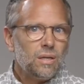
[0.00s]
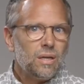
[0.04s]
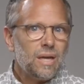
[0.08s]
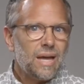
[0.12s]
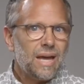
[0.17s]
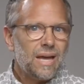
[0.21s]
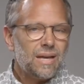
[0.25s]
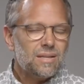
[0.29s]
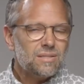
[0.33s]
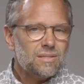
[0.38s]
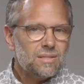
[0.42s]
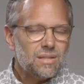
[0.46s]

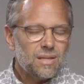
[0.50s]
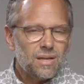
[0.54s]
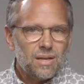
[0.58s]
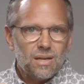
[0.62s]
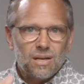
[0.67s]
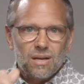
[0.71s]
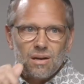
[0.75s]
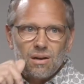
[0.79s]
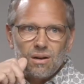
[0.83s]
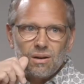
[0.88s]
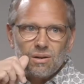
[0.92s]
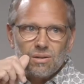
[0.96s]
as
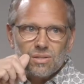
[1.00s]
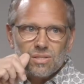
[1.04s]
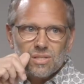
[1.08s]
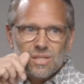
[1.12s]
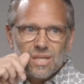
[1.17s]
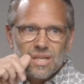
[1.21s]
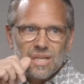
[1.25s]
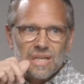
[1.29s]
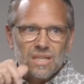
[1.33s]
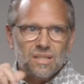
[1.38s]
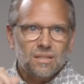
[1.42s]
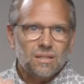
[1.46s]
they are
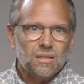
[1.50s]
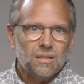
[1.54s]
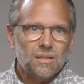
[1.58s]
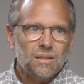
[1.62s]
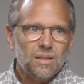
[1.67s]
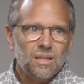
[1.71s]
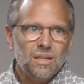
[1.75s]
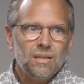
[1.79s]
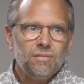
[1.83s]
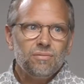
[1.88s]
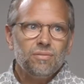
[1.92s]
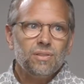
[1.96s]
seeking to
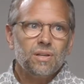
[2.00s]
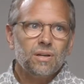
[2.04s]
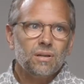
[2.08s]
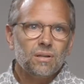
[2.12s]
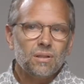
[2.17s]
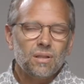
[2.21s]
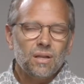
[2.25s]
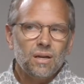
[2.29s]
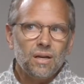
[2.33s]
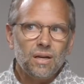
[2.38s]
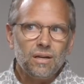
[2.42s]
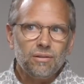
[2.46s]
live their
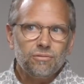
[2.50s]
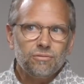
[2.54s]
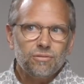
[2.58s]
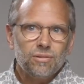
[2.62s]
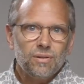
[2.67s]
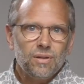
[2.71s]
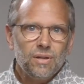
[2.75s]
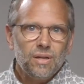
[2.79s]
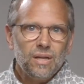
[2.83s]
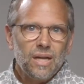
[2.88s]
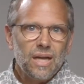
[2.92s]
life